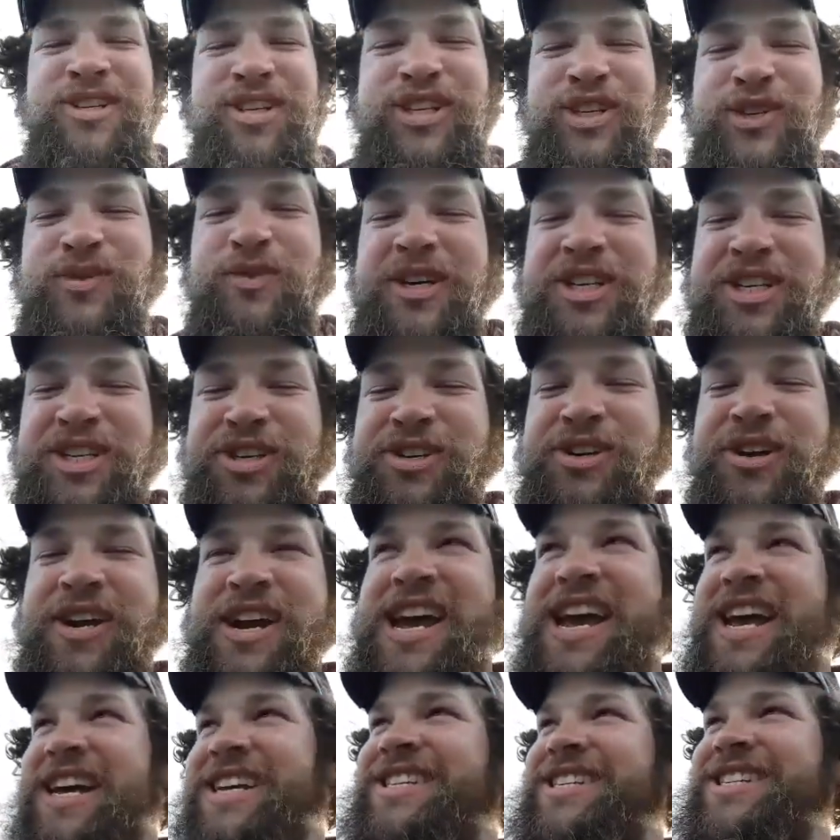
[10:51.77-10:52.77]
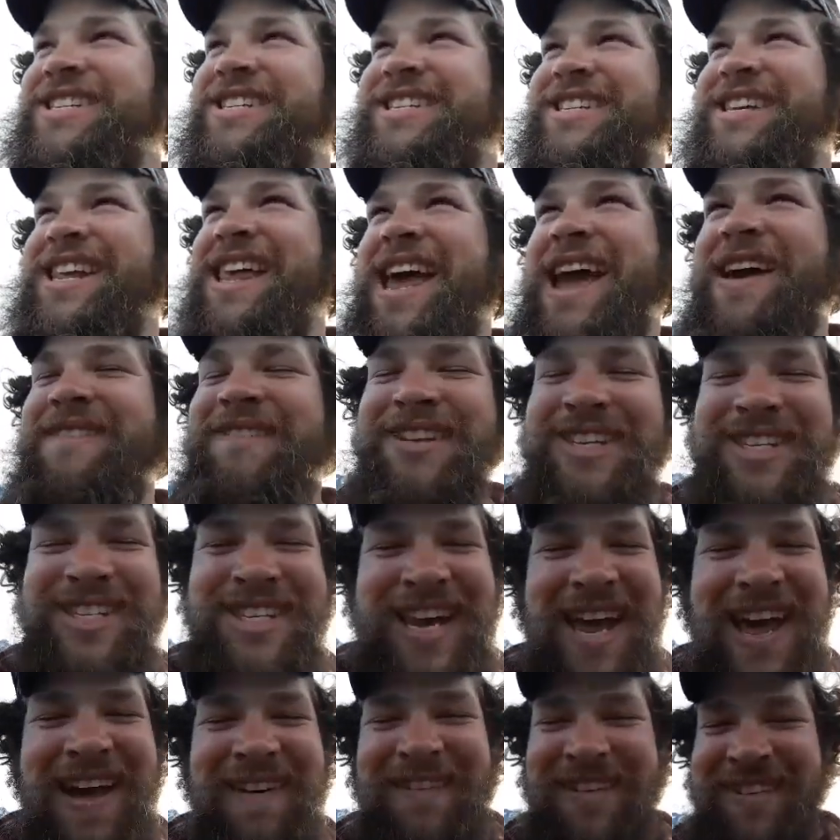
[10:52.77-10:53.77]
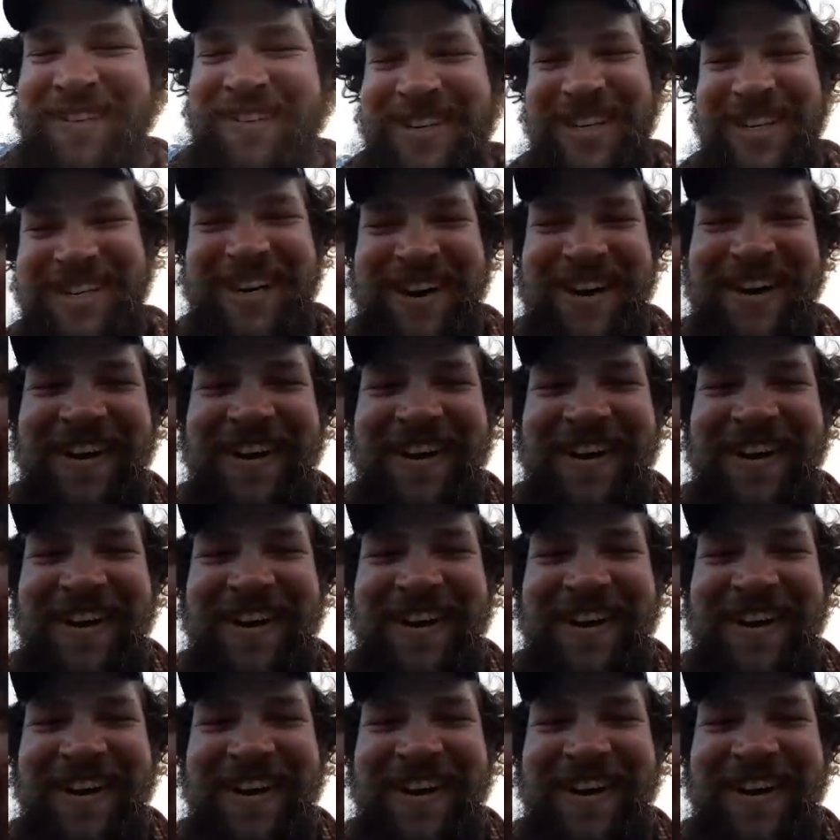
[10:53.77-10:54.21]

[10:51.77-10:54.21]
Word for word: Just wish Greg Slamming Salmon was